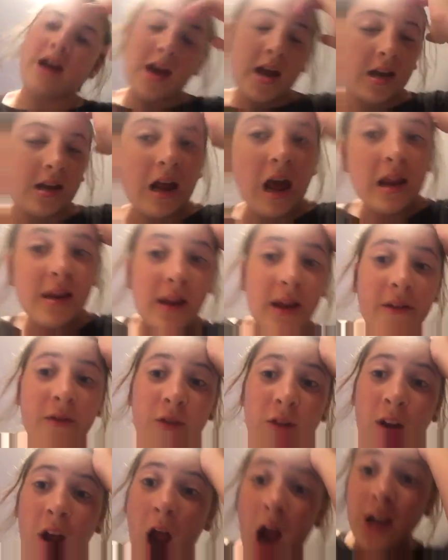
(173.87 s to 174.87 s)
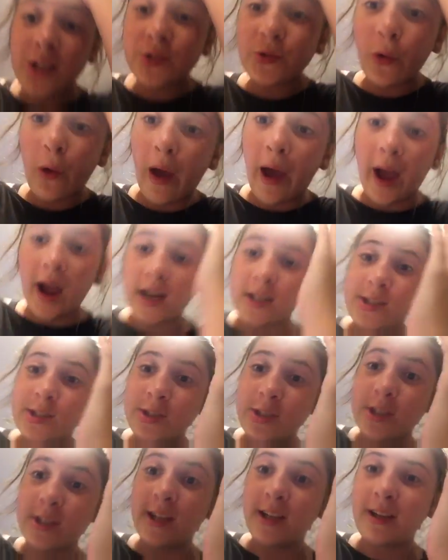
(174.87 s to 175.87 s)
and I never got to
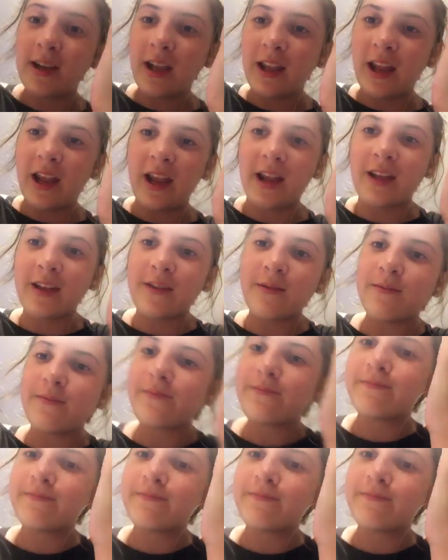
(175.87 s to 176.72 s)
actually like